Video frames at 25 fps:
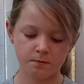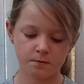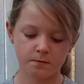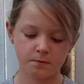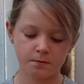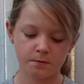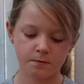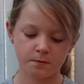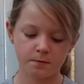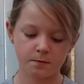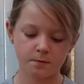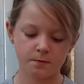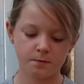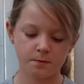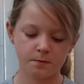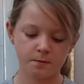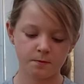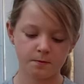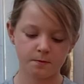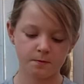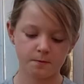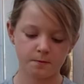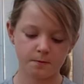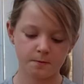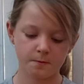
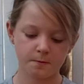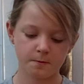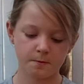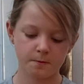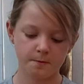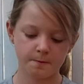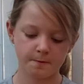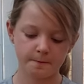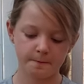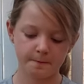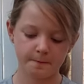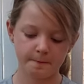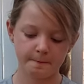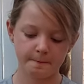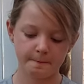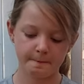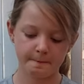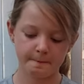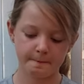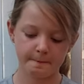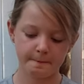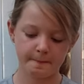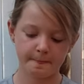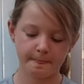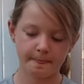
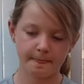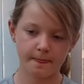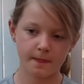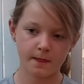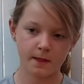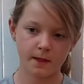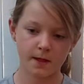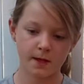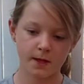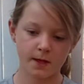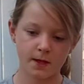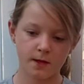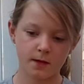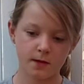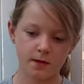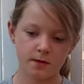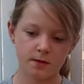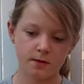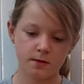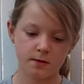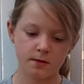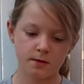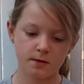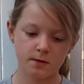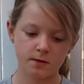
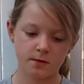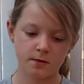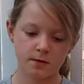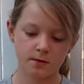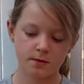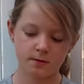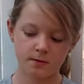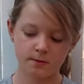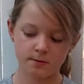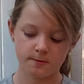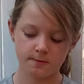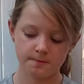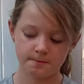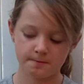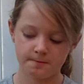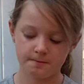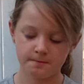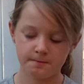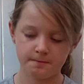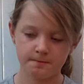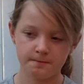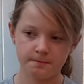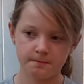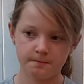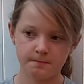
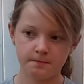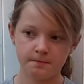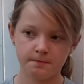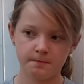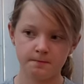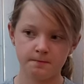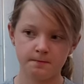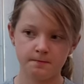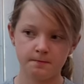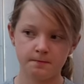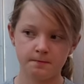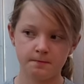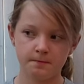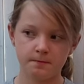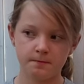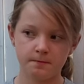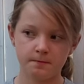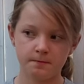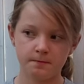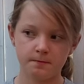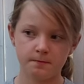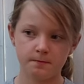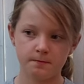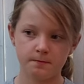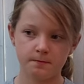
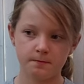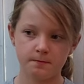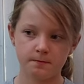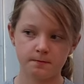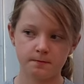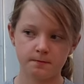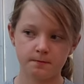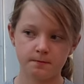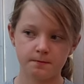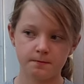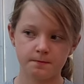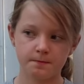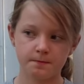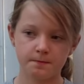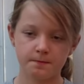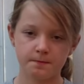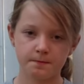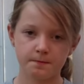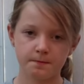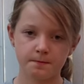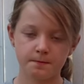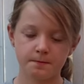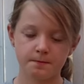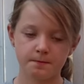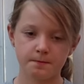
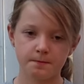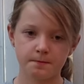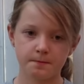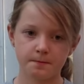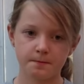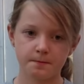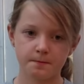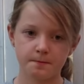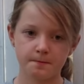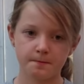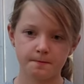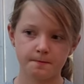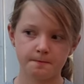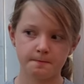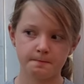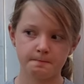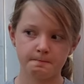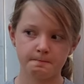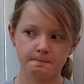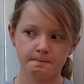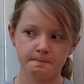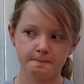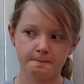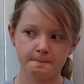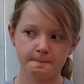
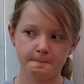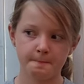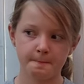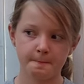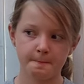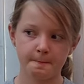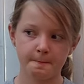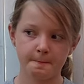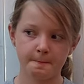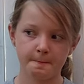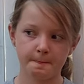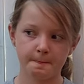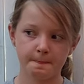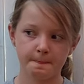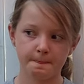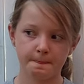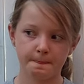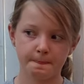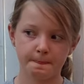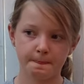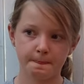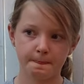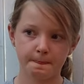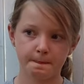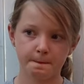This person isn't speaking.